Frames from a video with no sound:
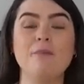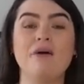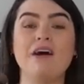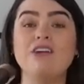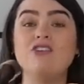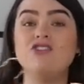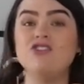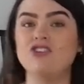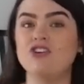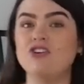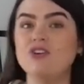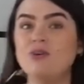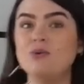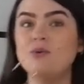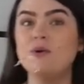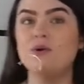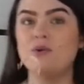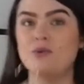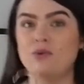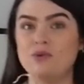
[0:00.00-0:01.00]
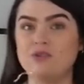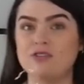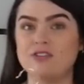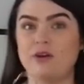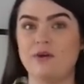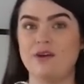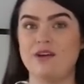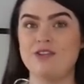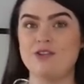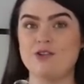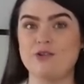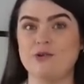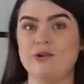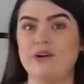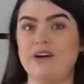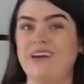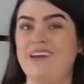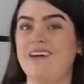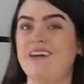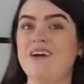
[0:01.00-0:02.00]
but I do also
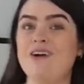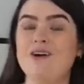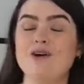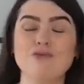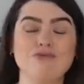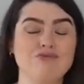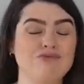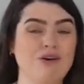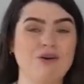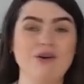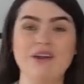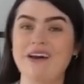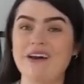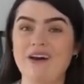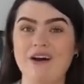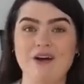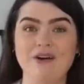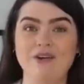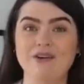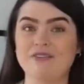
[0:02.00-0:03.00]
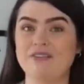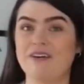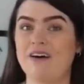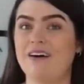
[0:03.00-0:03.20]
enjoy rolling it over.